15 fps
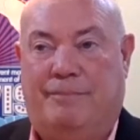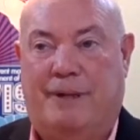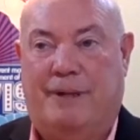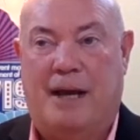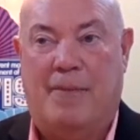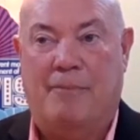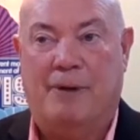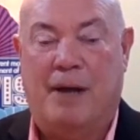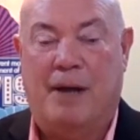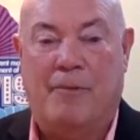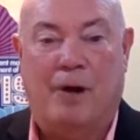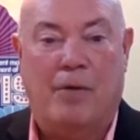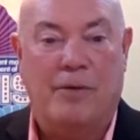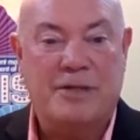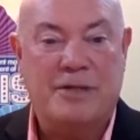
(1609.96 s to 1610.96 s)
I'm I'm
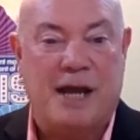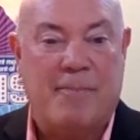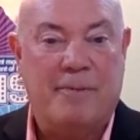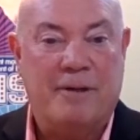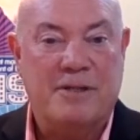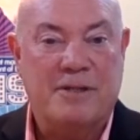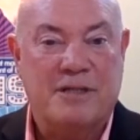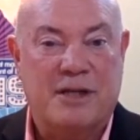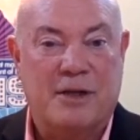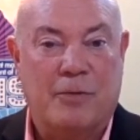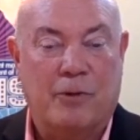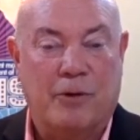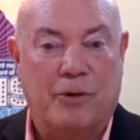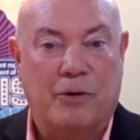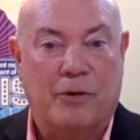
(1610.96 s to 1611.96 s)
always happy to see that
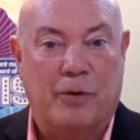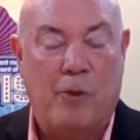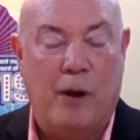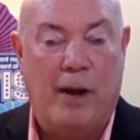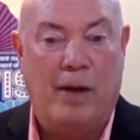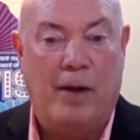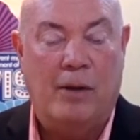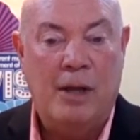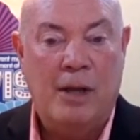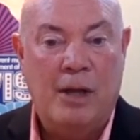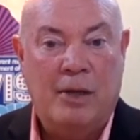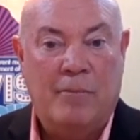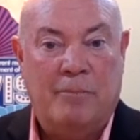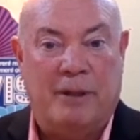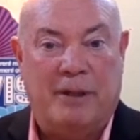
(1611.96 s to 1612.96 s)
we're doing well
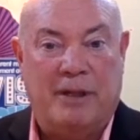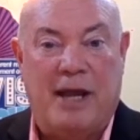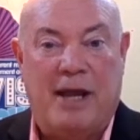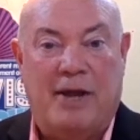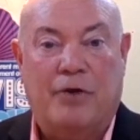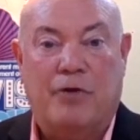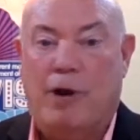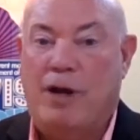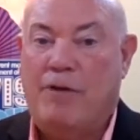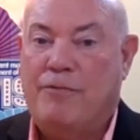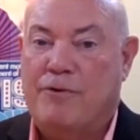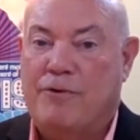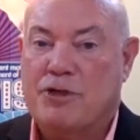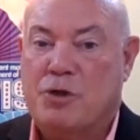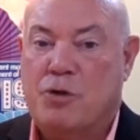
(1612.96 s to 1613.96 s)
but they had a great
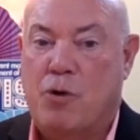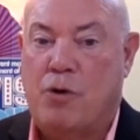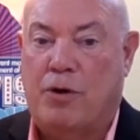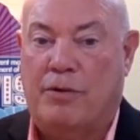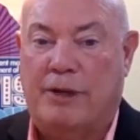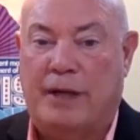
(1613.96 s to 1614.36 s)
first quarter.